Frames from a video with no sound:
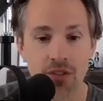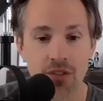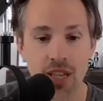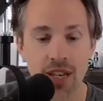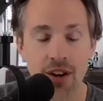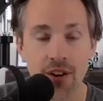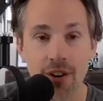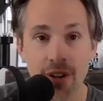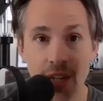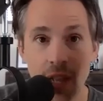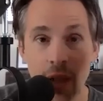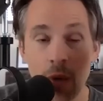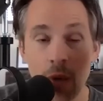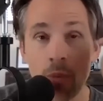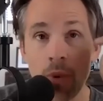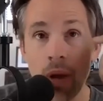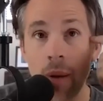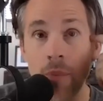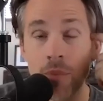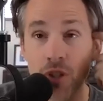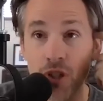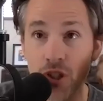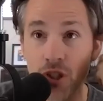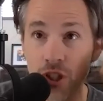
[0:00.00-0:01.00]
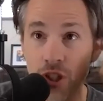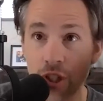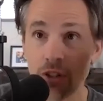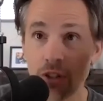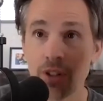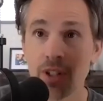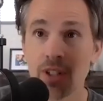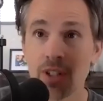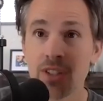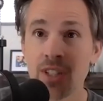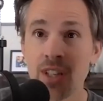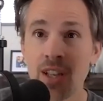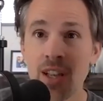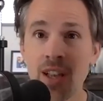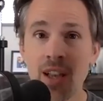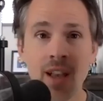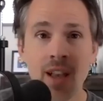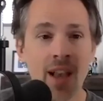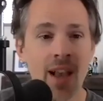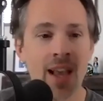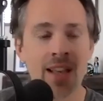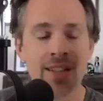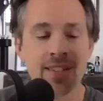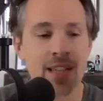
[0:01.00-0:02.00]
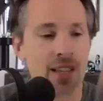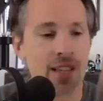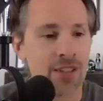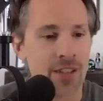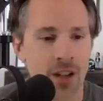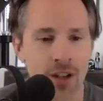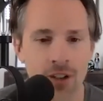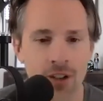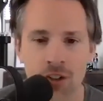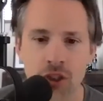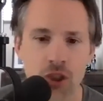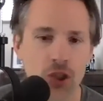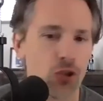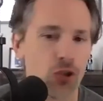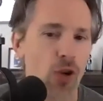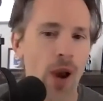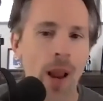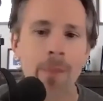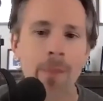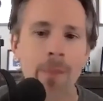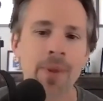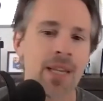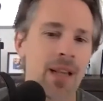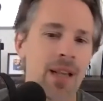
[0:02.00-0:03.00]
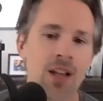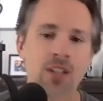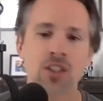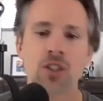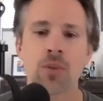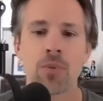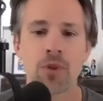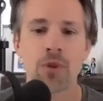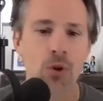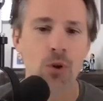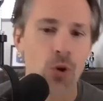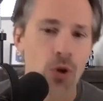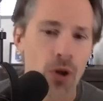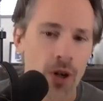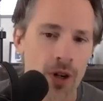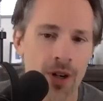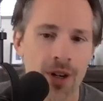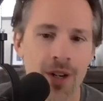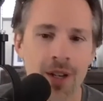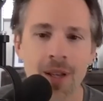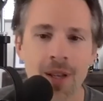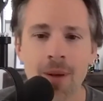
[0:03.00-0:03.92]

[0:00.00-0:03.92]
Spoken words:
And Eric, I'm just curious, as that young, scrappy entrepreneur